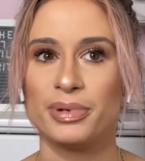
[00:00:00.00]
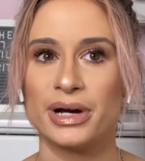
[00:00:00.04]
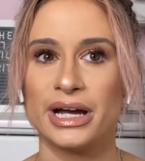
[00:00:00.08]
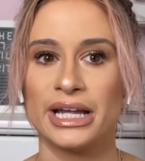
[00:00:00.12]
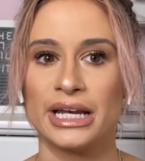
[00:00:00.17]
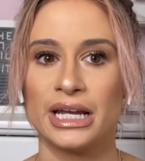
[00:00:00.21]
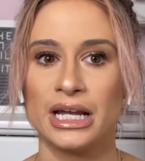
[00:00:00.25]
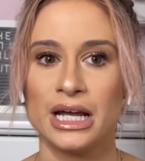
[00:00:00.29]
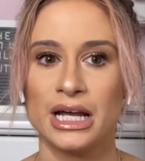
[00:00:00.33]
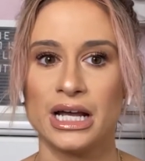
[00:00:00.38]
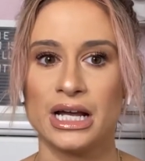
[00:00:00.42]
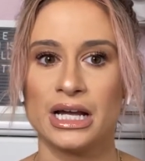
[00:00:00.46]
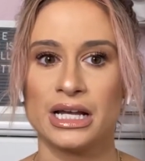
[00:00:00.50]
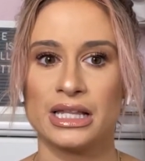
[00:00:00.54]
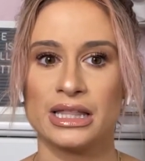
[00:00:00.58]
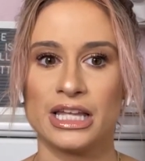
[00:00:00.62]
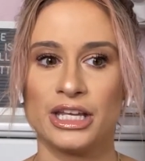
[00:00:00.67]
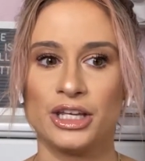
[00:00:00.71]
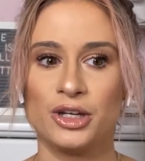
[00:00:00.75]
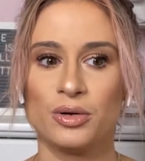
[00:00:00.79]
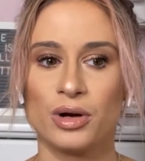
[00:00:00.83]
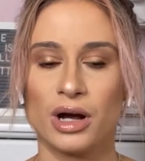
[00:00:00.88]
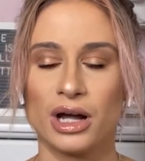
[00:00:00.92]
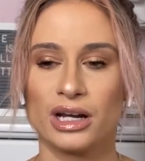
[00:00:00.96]
But
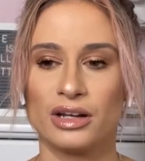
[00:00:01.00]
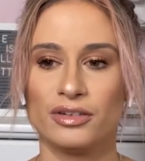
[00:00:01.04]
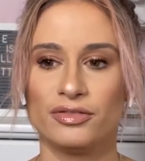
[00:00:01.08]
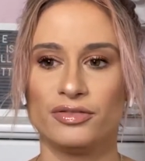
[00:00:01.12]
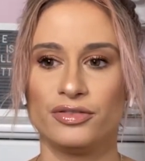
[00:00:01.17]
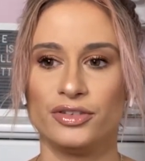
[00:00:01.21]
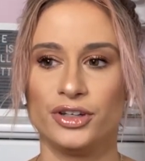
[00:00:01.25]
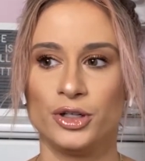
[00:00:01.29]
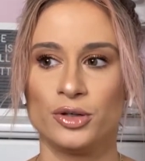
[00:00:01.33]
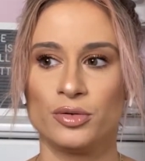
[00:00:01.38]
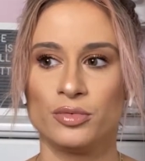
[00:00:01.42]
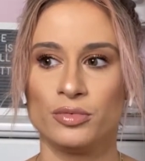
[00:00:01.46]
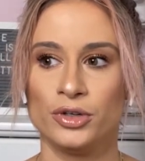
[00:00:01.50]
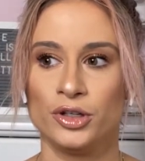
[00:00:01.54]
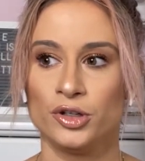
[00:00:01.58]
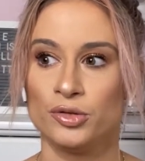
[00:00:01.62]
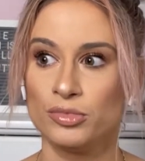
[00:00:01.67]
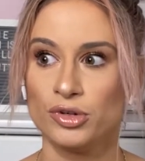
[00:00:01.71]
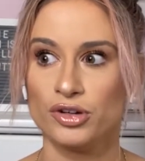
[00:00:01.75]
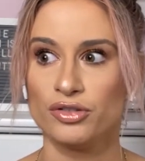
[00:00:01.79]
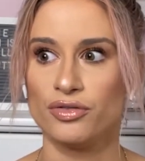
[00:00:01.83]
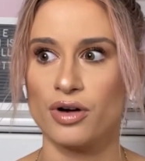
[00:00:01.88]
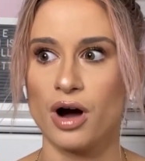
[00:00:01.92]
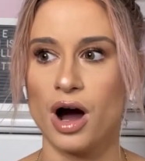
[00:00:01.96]
then you kind of, you
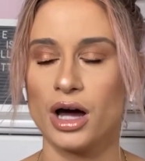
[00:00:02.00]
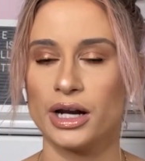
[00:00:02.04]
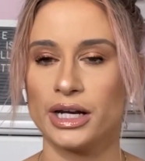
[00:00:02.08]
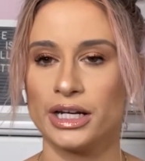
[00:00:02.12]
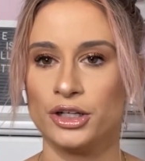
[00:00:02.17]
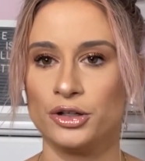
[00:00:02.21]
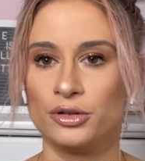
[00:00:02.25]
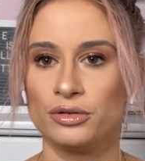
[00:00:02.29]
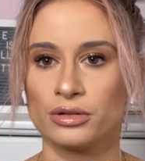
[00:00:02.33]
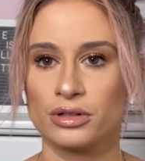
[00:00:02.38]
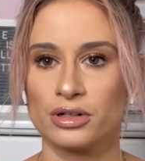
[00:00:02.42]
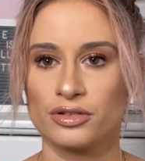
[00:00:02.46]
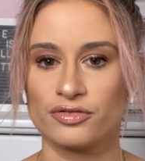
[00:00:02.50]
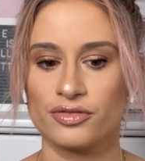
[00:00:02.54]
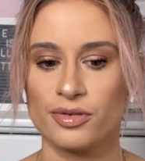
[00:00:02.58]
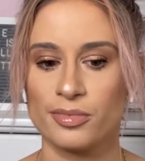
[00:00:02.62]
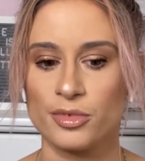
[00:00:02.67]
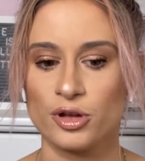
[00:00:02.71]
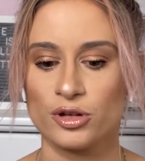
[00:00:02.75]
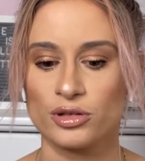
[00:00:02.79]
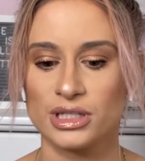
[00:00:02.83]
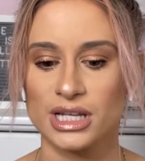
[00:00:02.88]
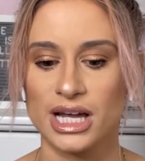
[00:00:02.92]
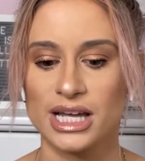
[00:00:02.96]
move on and you learn from
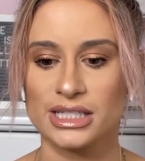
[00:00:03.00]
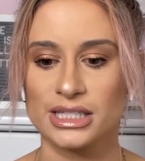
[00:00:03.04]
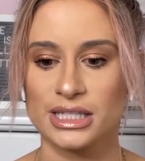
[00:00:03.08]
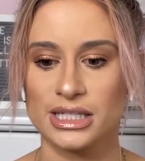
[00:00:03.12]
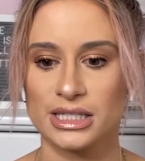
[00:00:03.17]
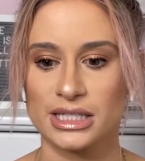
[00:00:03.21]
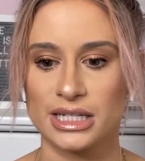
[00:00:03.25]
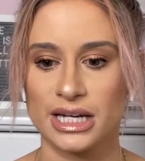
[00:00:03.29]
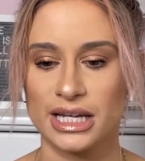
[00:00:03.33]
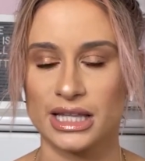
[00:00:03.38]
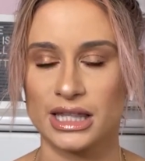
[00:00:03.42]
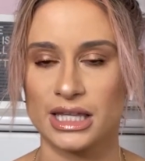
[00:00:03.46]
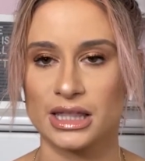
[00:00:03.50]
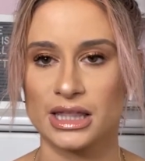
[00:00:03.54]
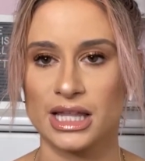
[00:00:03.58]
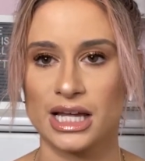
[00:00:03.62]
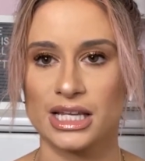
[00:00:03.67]
those lessons. And I think